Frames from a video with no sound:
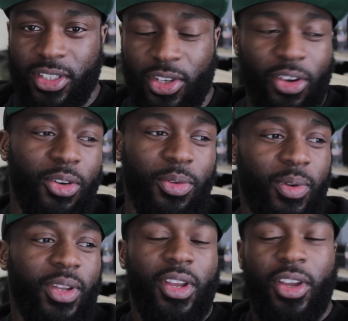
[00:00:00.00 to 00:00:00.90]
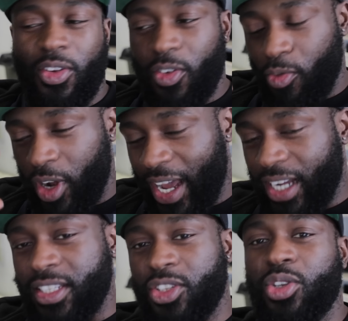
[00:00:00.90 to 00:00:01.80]
on, so
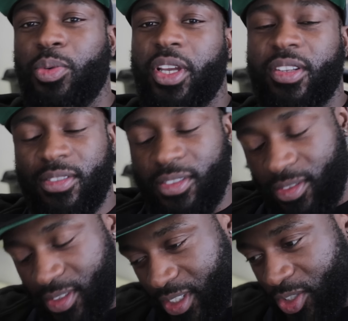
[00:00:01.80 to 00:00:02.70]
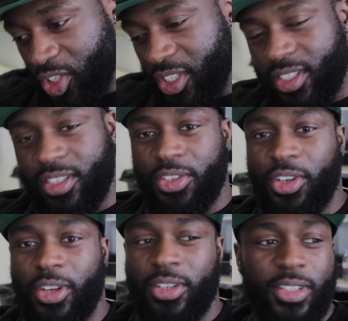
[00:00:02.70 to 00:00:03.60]
relax into it and just,
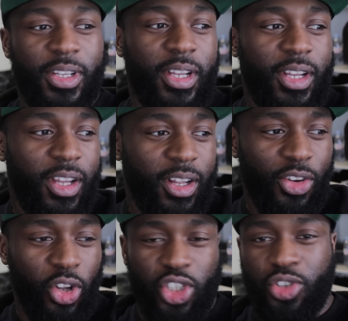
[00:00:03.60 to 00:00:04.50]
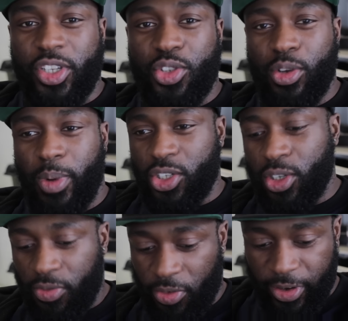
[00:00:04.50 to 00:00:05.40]
you know, not stress too
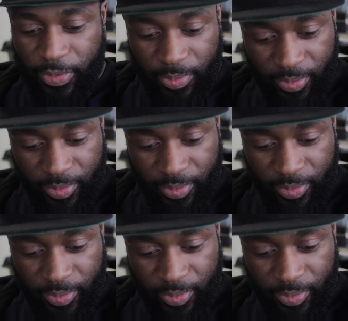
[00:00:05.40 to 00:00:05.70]
much over it.